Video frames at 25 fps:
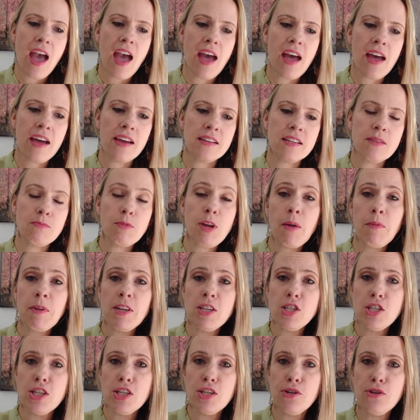and I'm
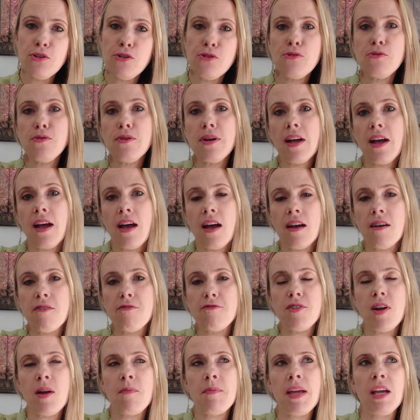coming to you
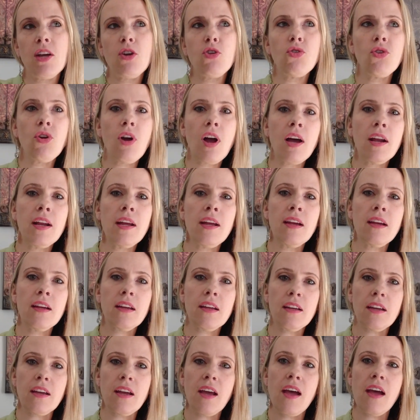from a
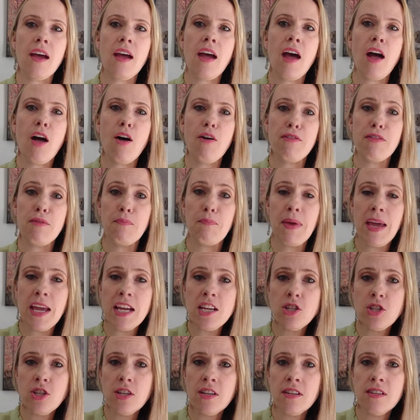chronic health
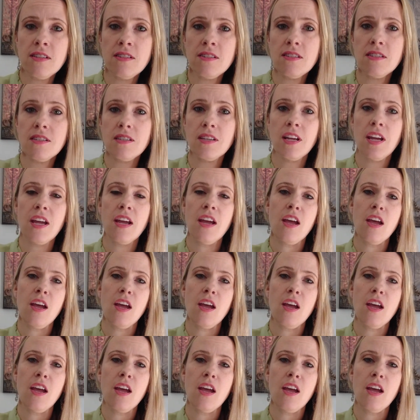patient,